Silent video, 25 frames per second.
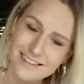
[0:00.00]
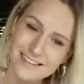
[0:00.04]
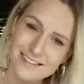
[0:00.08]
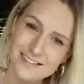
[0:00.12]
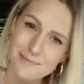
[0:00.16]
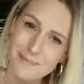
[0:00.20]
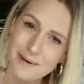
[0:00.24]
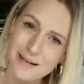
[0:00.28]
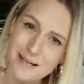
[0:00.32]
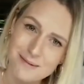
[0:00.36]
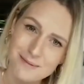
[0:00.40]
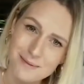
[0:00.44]

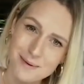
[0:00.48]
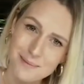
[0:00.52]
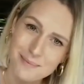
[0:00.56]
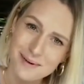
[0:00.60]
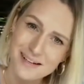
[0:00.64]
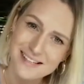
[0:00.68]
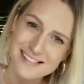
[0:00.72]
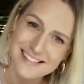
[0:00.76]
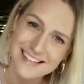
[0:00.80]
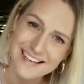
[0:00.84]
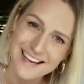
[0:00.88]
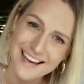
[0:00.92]
as many
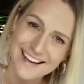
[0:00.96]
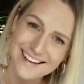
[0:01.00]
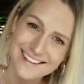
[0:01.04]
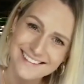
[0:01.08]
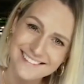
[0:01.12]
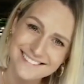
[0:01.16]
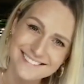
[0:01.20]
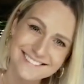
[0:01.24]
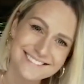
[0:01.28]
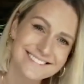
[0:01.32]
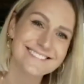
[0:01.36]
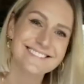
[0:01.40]
people as I
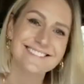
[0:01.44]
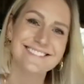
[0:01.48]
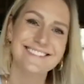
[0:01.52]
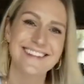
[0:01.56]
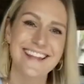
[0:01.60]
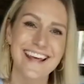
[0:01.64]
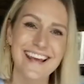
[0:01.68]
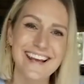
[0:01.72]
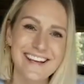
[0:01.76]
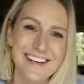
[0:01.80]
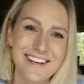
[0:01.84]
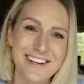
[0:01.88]
can.
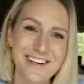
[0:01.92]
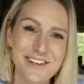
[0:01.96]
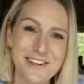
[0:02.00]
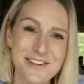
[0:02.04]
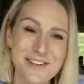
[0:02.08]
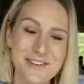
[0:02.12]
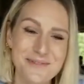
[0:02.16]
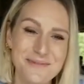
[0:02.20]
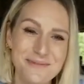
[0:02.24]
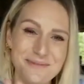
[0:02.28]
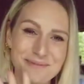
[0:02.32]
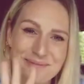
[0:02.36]
Thank
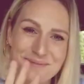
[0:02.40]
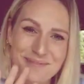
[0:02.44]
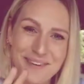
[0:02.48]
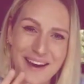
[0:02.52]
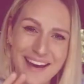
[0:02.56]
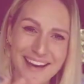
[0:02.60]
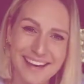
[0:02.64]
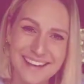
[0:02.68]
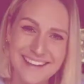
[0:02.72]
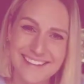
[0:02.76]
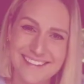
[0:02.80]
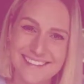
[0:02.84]
you.
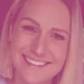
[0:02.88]
Bye.